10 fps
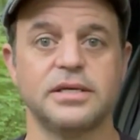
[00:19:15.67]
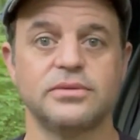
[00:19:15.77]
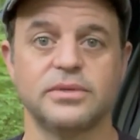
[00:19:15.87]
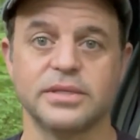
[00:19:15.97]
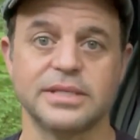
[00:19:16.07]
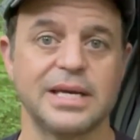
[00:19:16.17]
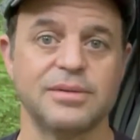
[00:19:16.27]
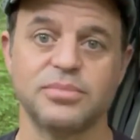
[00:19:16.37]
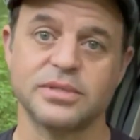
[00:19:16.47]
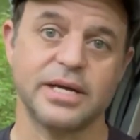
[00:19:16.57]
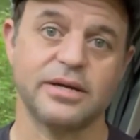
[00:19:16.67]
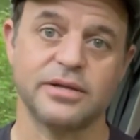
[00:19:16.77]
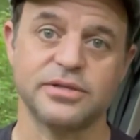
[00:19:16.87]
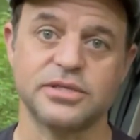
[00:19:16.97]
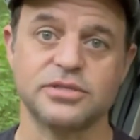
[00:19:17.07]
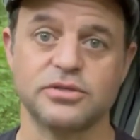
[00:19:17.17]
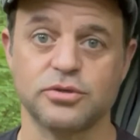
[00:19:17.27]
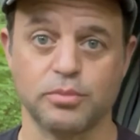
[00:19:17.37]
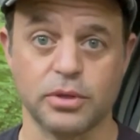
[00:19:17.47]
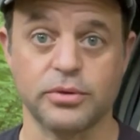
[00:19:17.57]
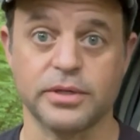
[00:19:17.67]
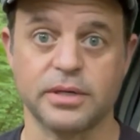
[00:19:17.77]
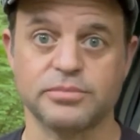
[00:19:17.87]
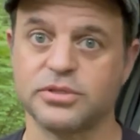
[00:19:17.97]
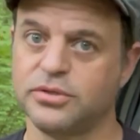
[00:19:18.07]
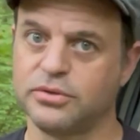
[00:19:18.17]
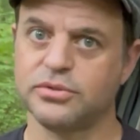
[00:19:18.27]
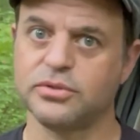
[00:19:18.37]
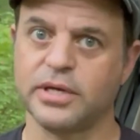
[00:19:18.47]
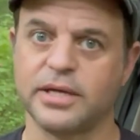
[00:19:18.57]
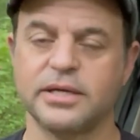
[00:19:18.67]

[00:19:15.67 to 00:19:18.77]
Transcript: well, you can't put that on this or you'll blow it up. So don't do that.